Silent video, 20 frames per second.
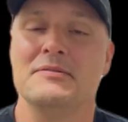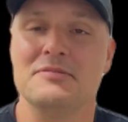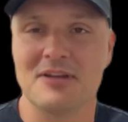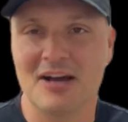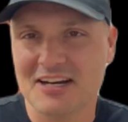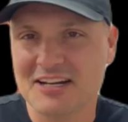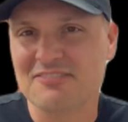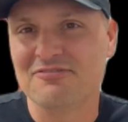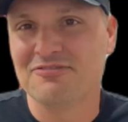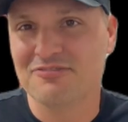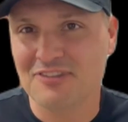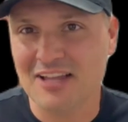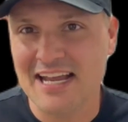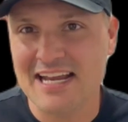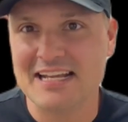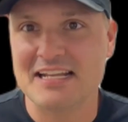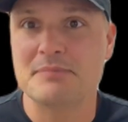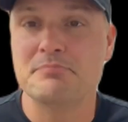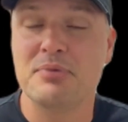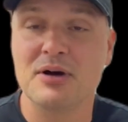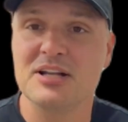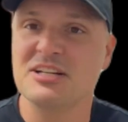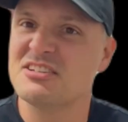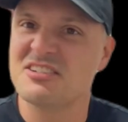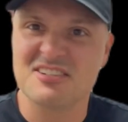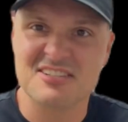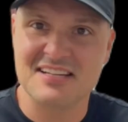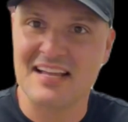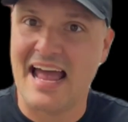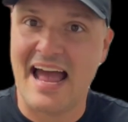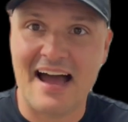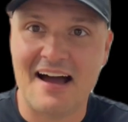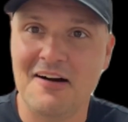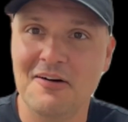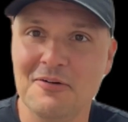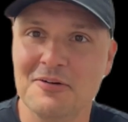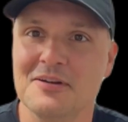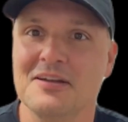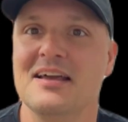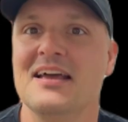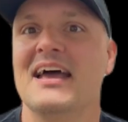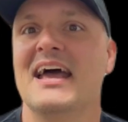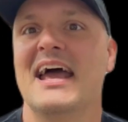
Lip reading: Not inflated, but just out,